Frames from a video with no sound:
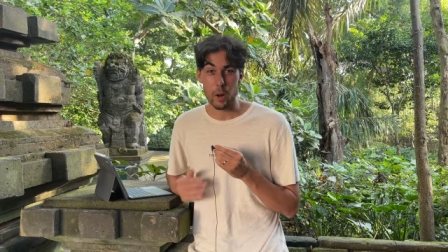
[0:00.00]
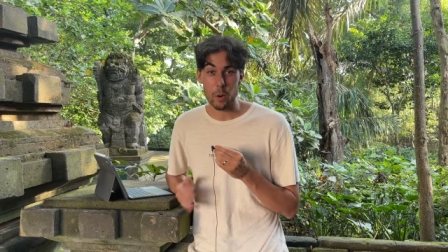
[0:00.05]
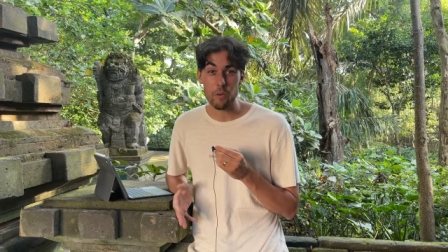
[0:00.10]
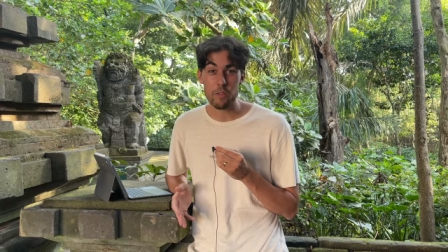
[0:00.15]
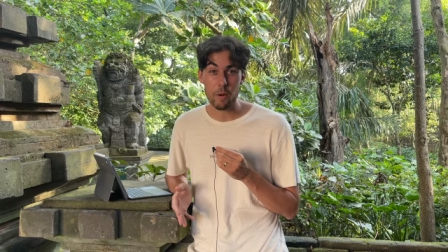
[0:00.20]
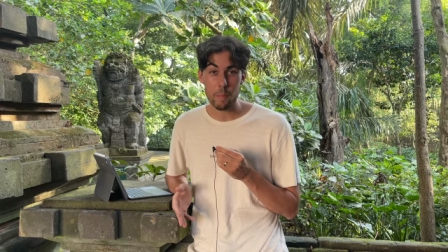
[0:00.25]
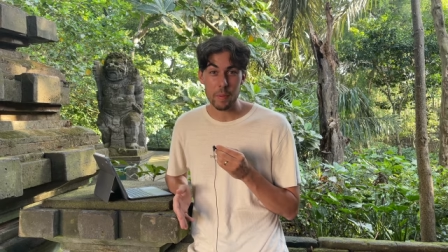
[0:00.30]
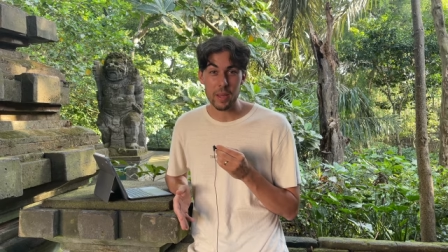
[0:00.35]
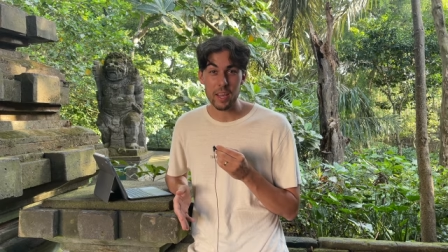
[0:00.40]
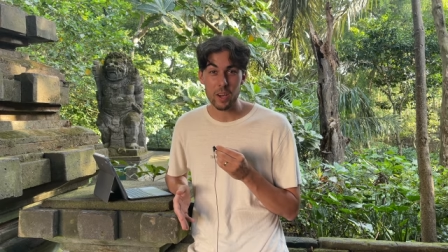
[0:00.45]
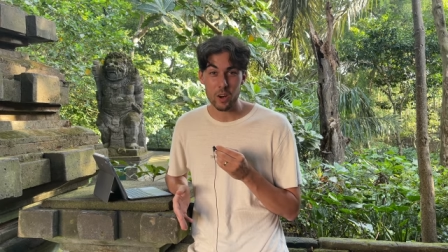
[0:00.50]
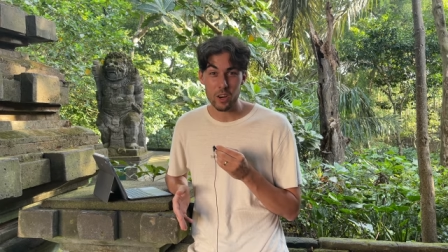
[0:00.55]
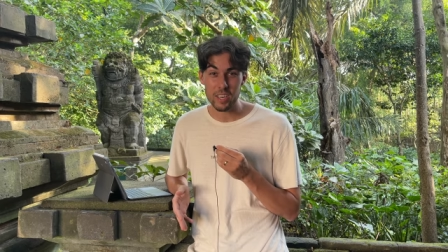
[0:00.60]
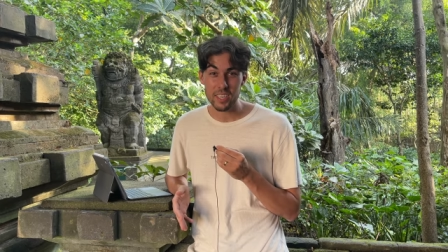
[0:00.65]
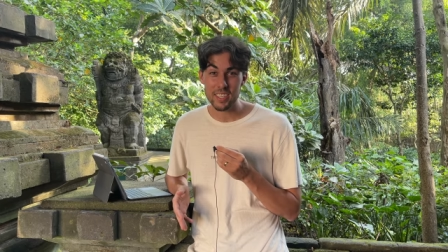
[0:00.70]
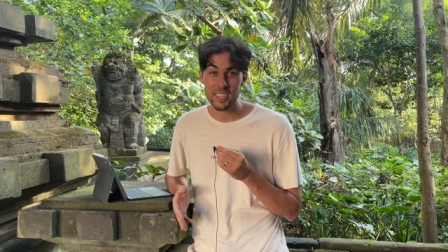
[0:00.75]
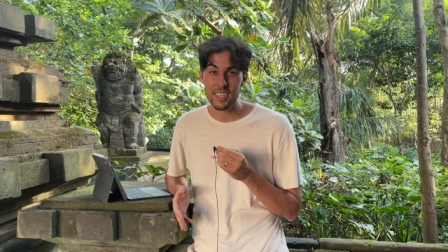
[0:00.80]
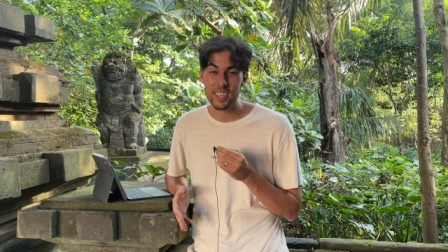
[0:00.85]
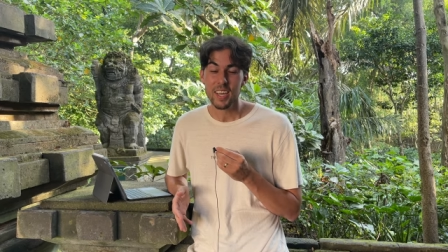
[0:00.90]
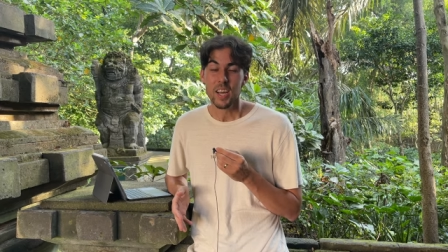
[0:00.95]
if I'm being
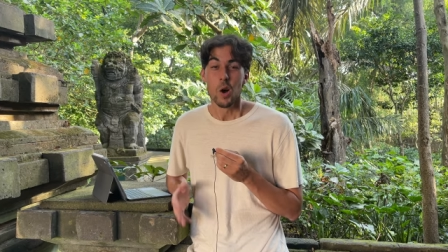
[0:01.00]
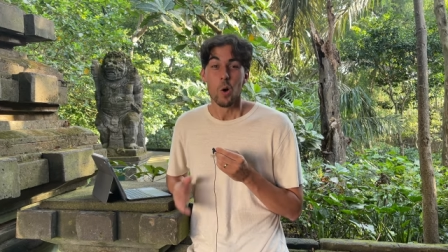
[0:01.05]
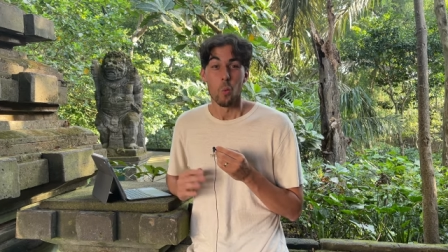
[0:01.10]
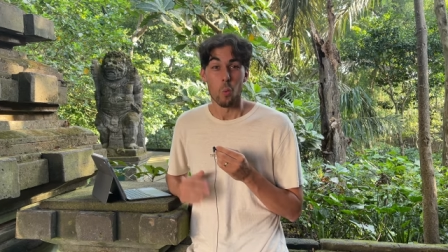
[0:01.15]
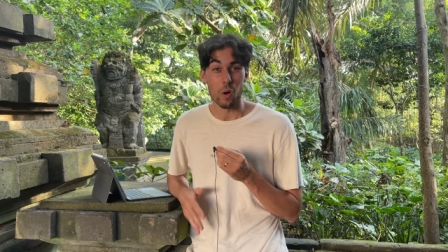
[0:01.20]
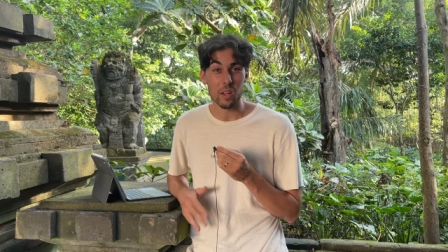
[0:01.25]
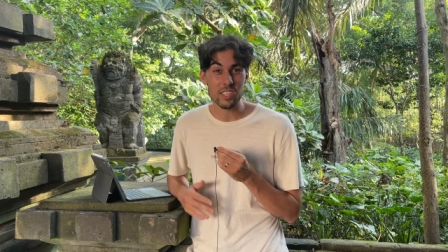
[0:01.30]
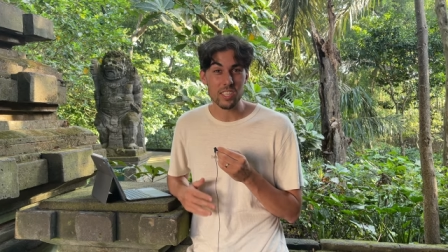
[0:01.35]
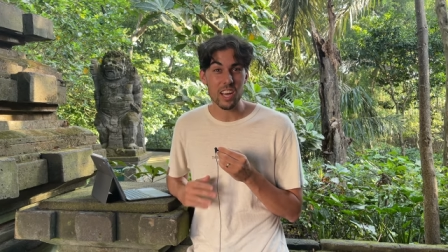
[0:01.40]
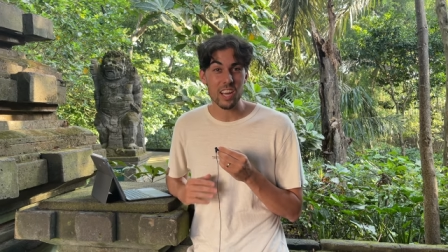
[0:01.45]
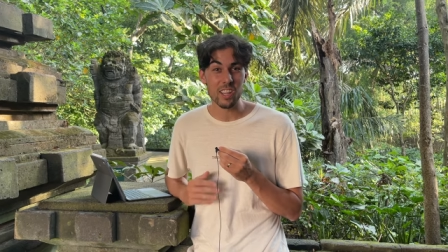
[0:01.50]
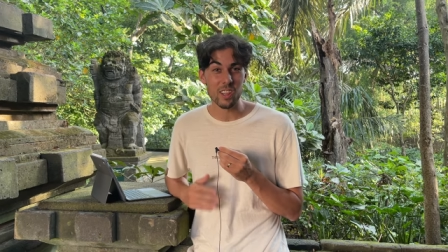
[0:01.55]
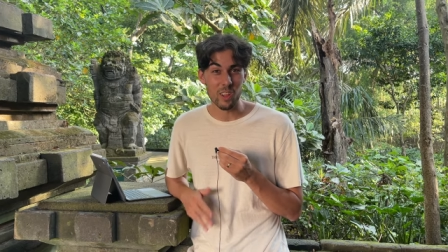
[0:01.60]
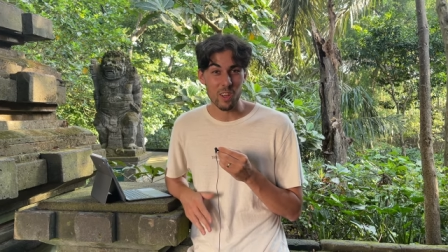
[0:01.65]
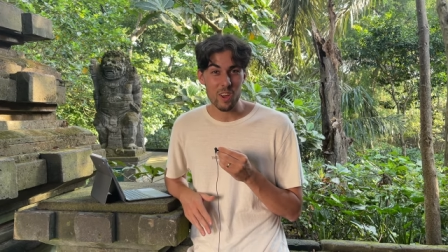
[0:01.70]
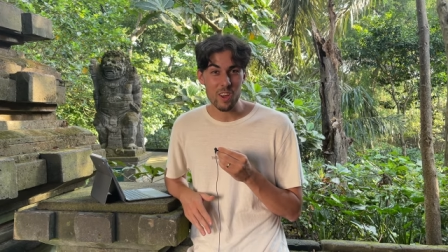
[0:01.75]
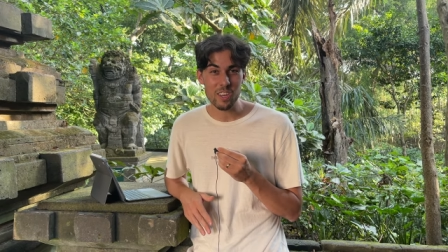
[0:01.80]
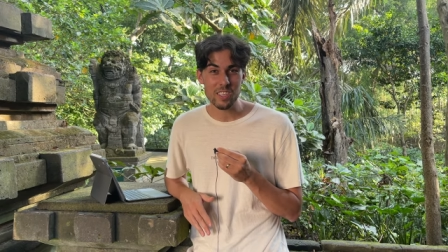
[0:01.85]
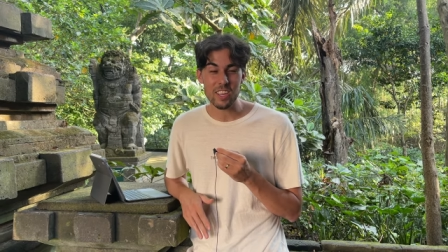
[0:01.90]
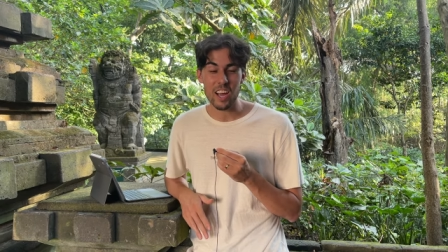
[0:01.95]
honest, once I
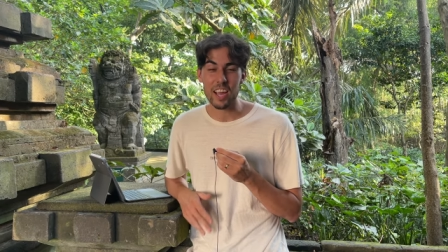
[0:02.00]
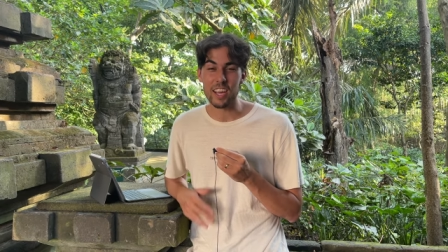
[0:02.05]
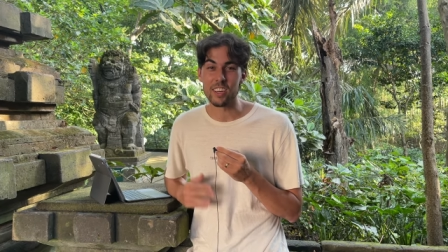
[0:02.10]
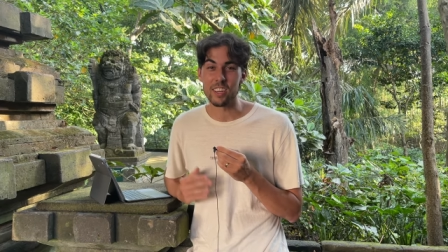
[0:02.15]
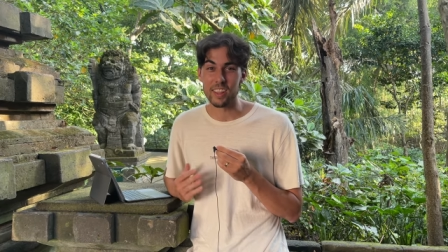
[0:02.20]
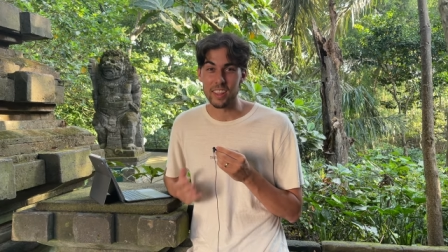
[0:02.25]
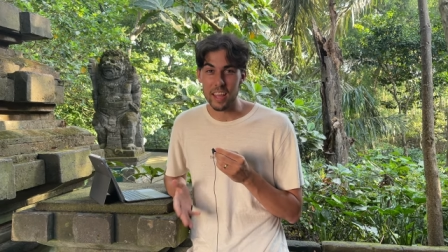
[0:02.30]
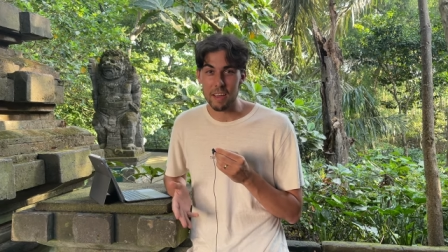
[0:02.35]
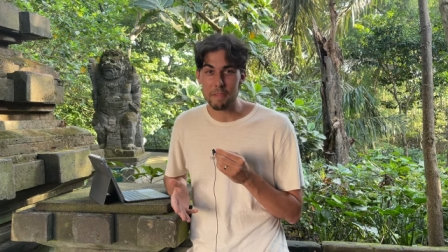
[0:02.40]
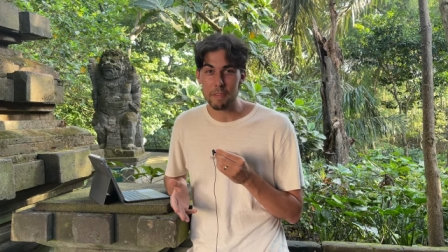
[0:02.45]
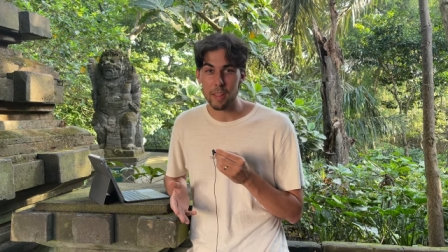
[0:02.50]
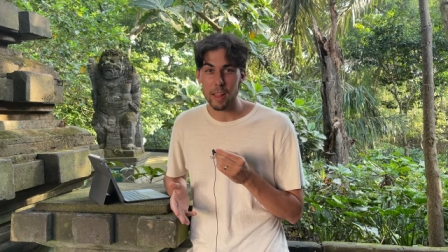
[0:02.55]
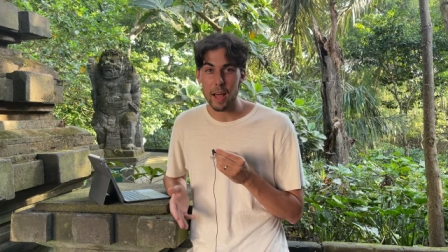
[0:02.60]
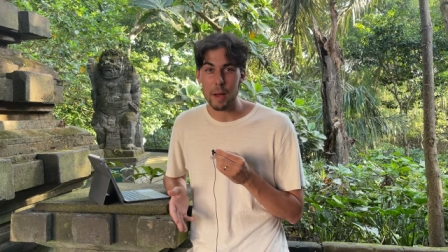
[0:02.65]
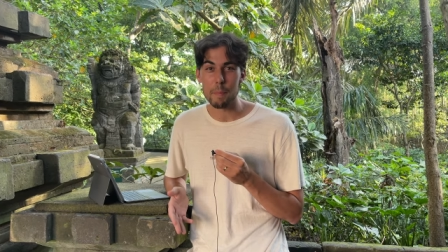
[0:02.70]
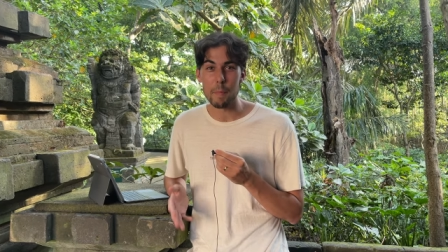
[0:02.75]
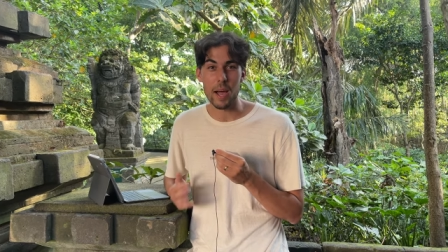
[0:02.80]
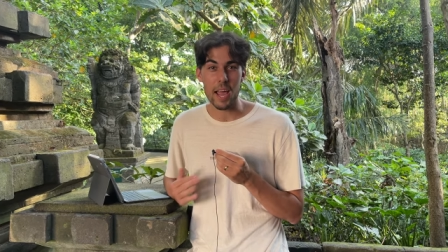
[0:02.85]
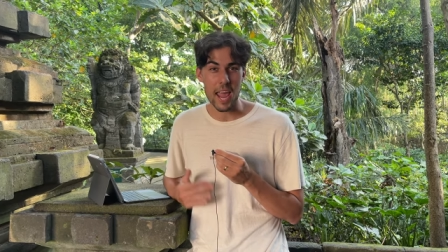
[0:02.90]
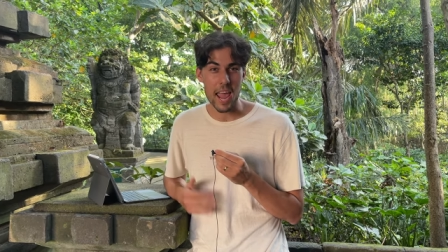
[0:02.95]
learned I could level up
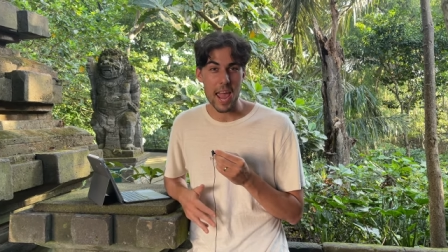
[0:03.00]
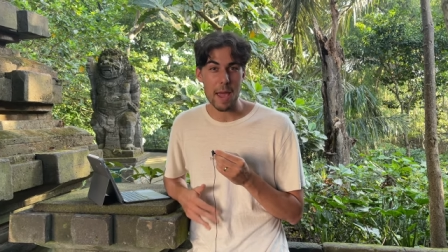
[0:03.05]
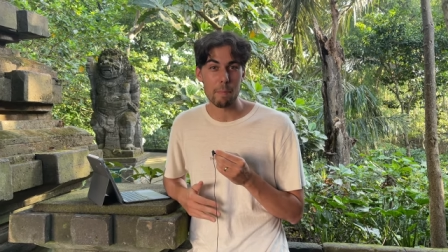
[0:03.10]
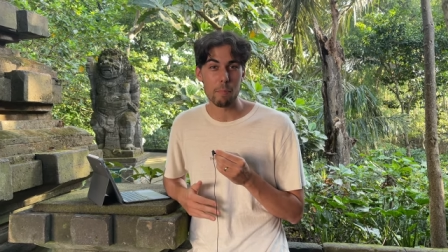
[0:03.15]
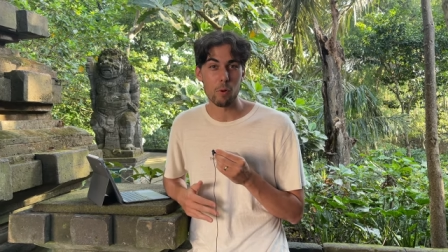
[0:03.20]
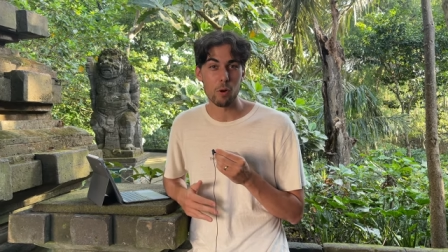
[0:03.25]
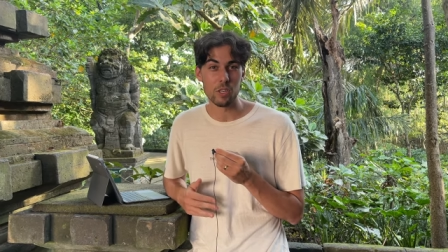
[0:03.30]
my airport